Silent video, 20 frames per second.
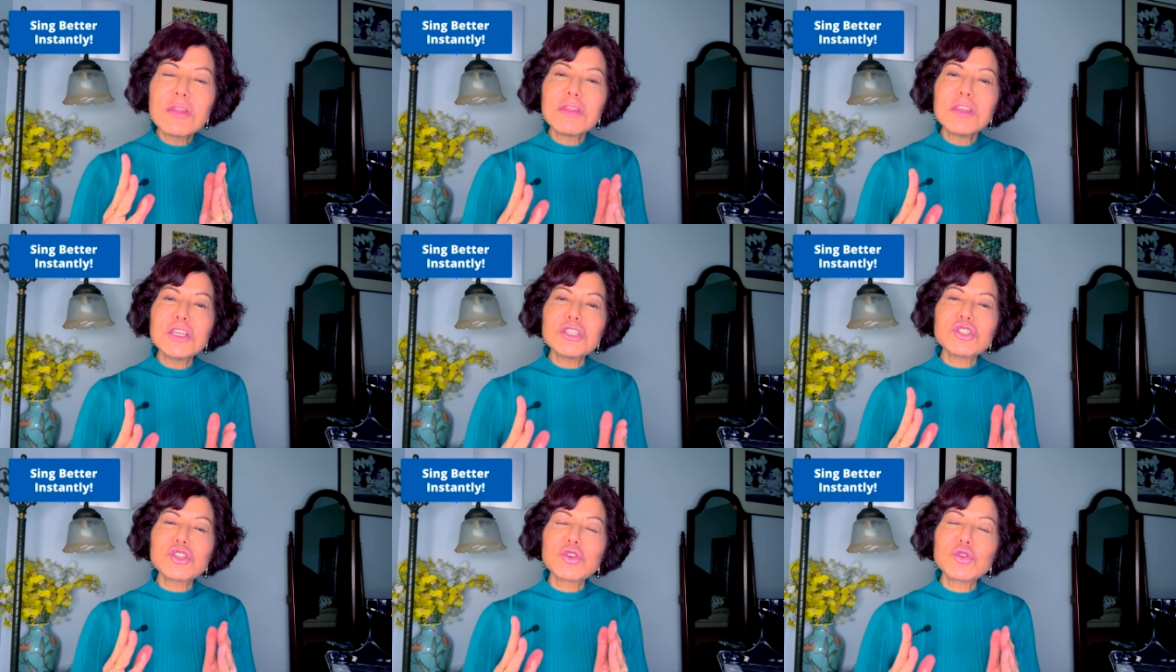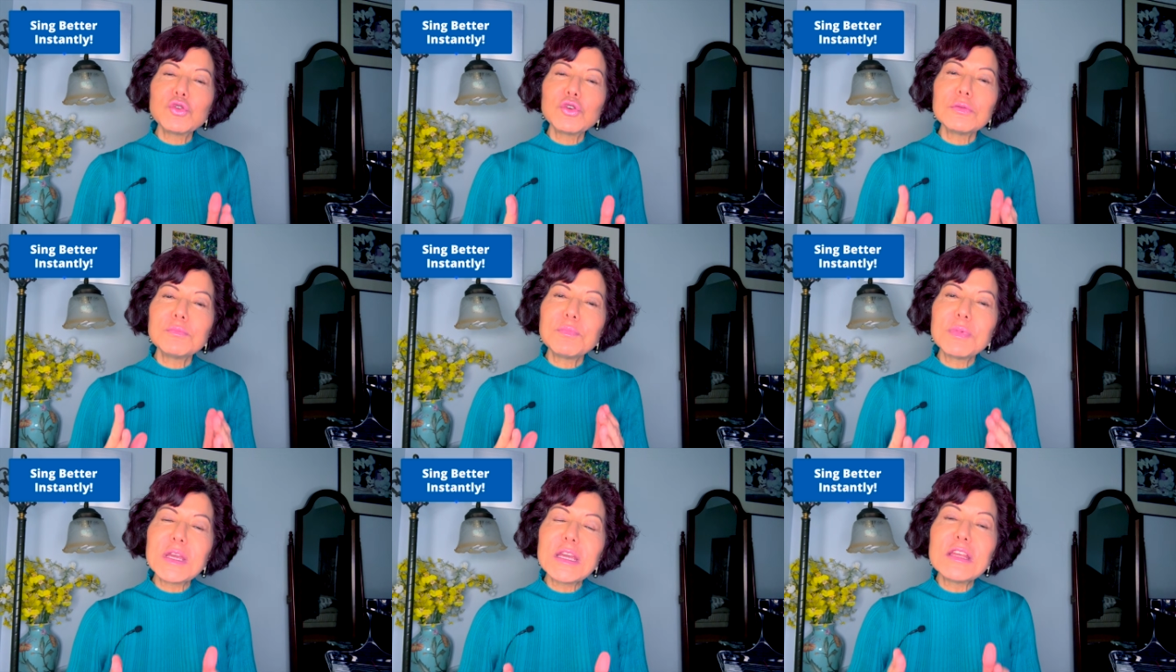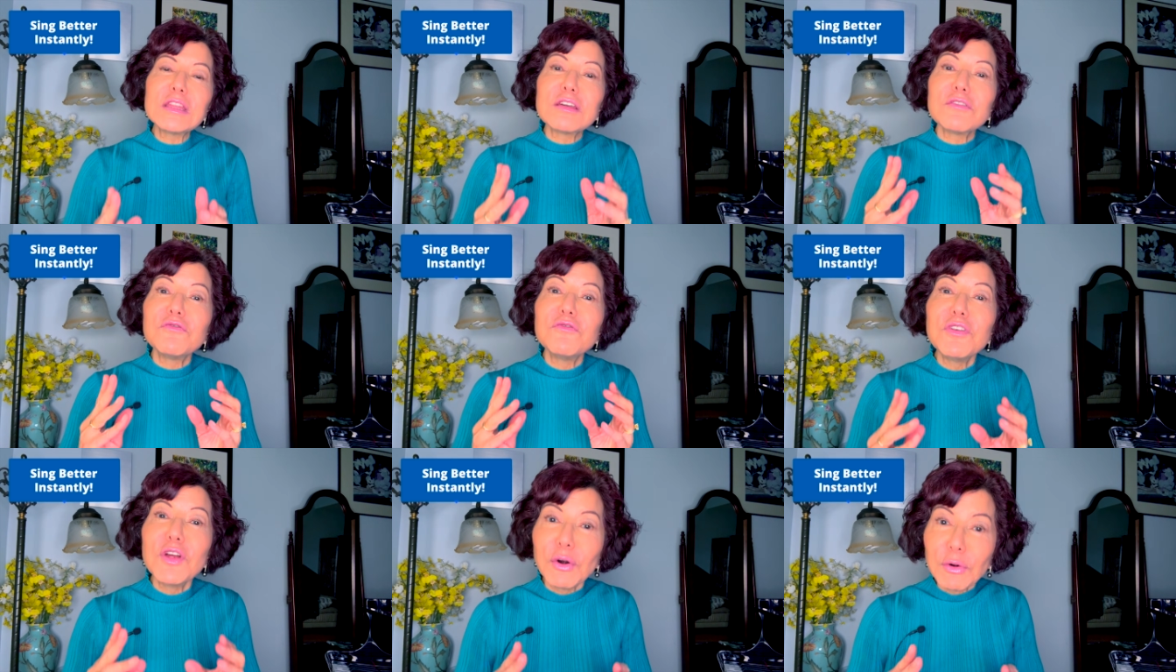this could be the
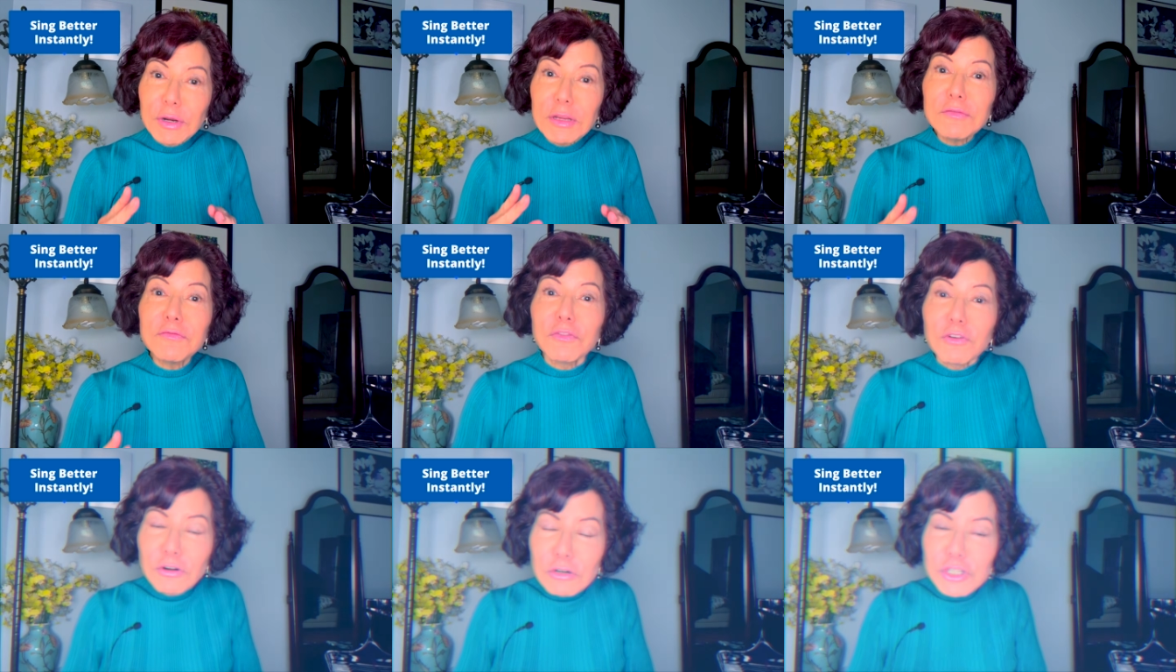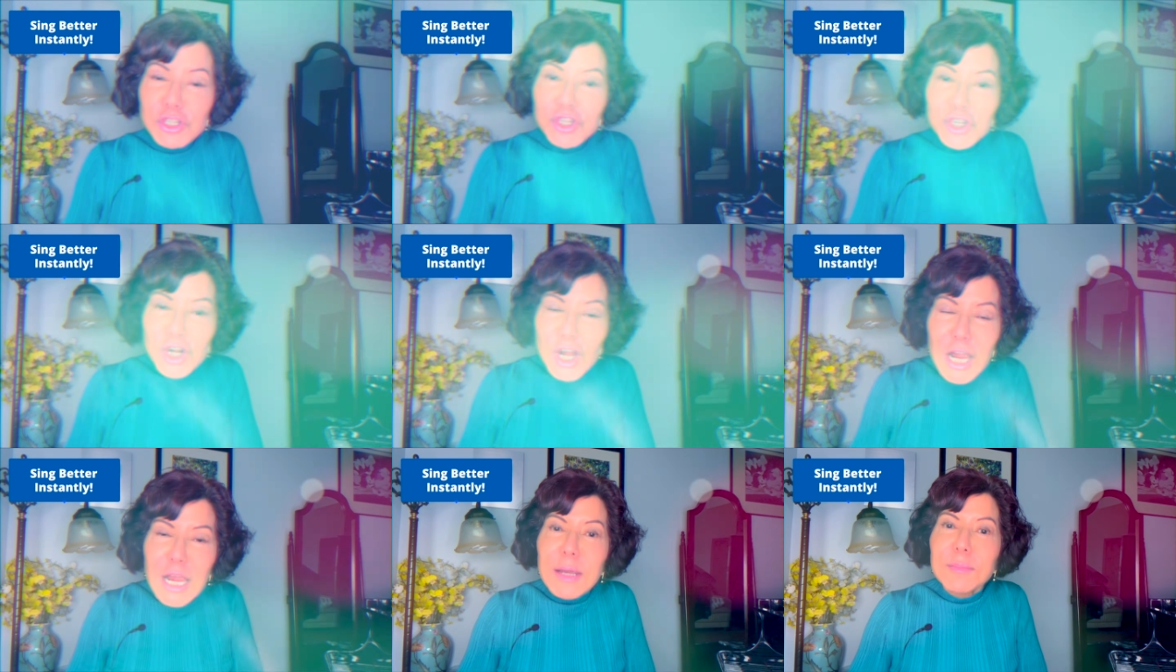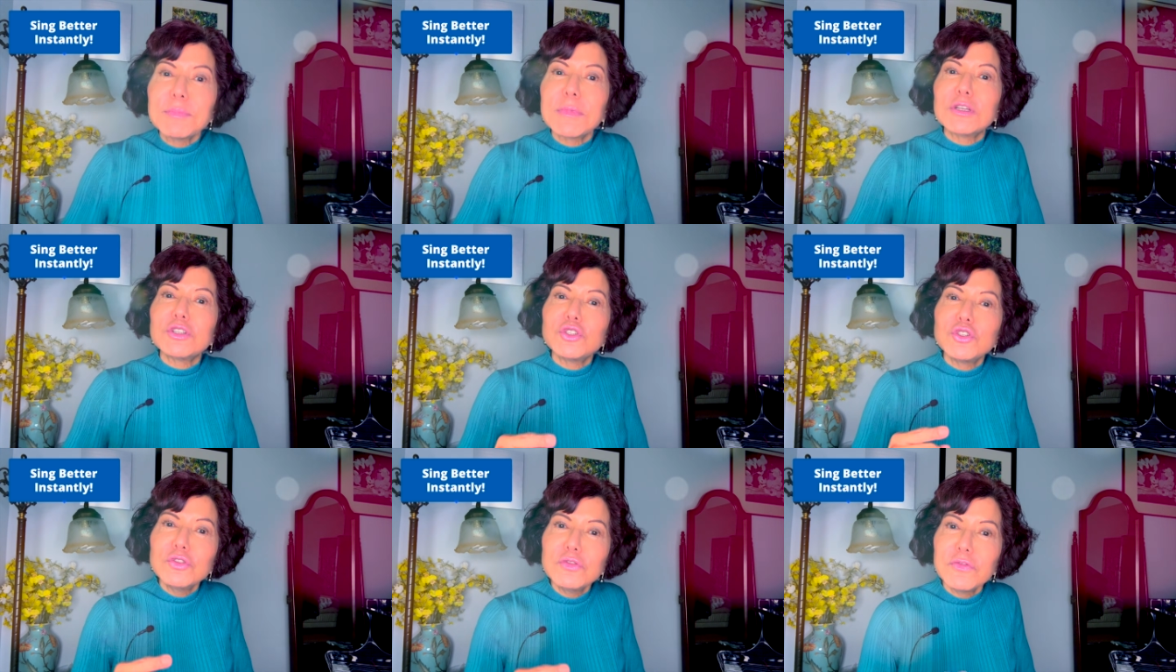very first time that
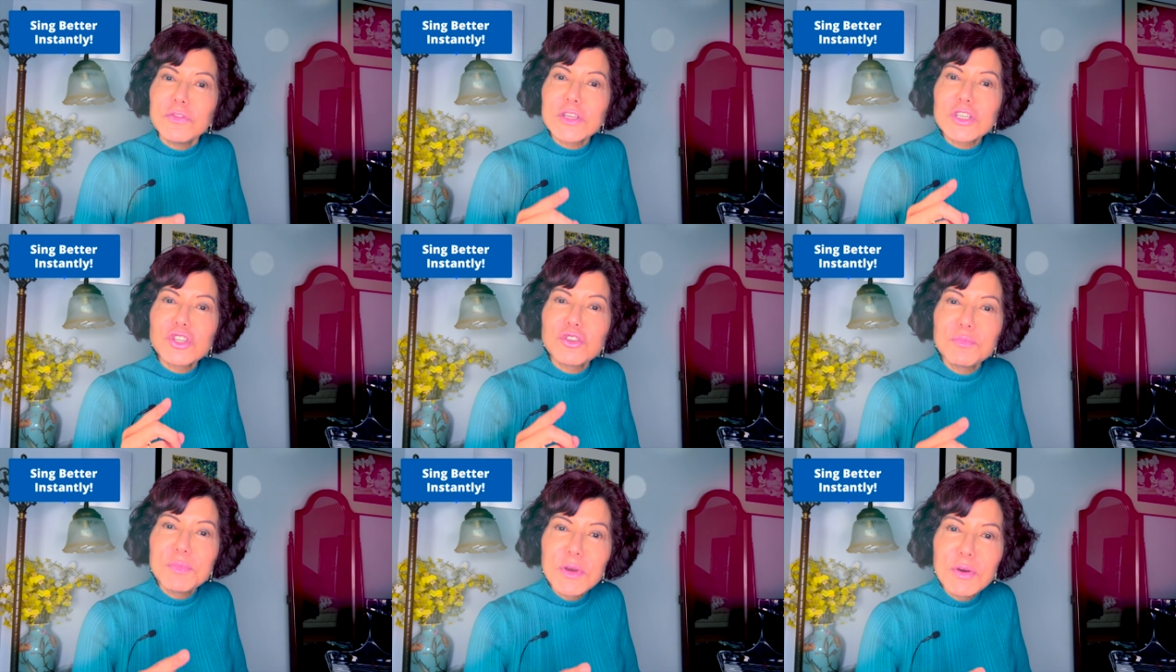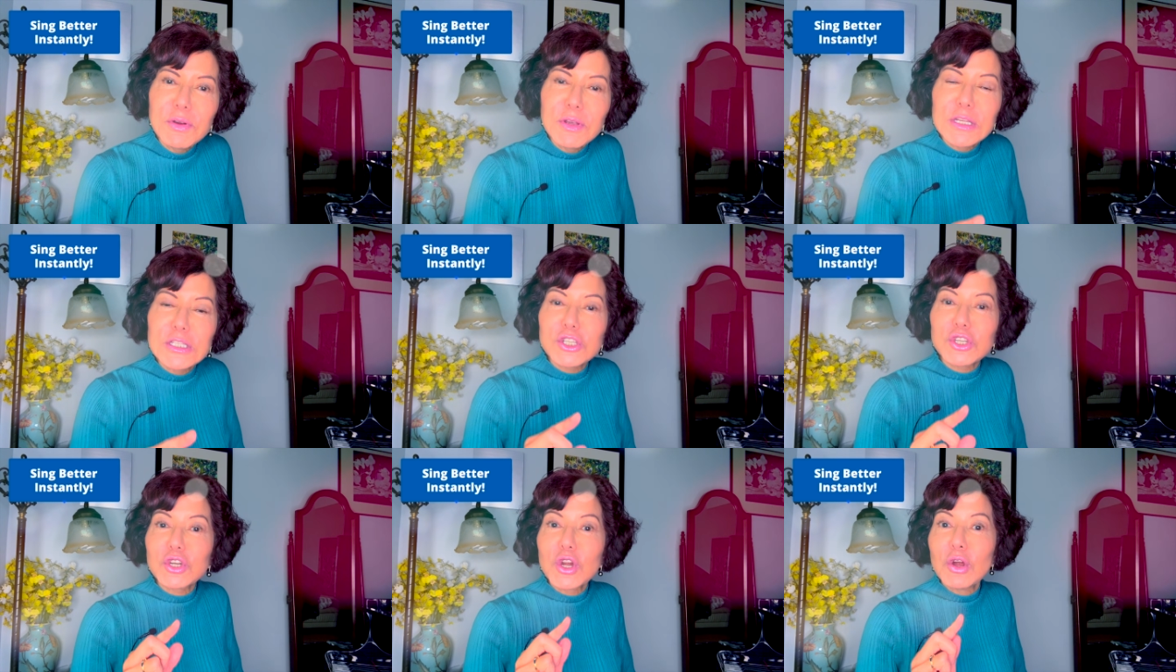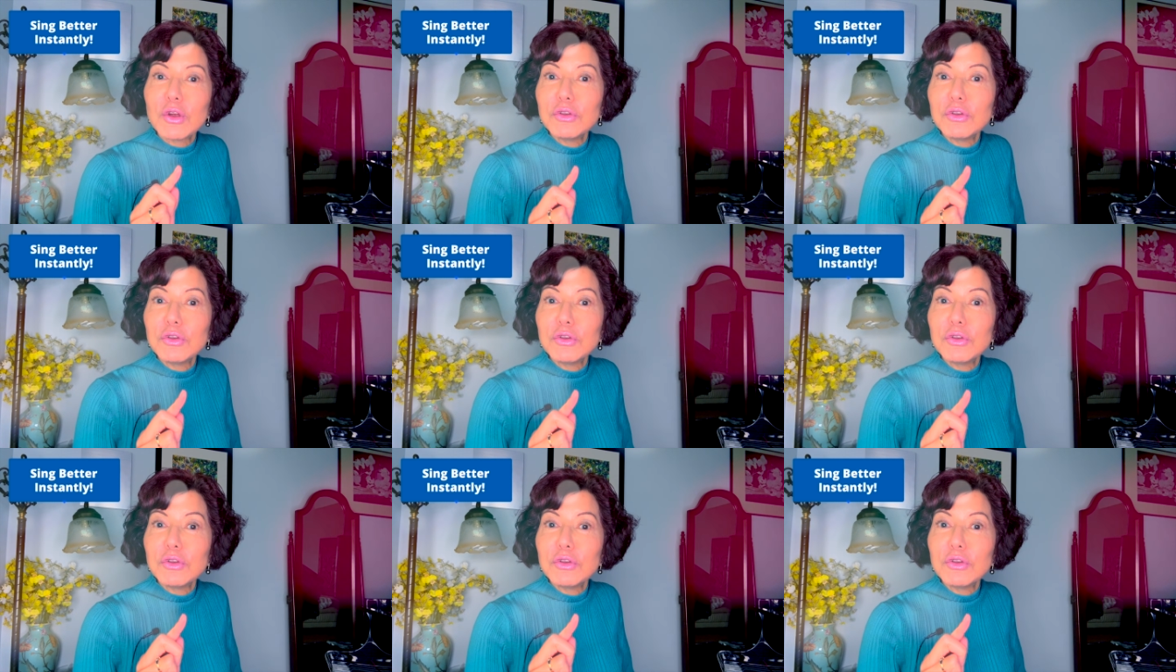you've experienced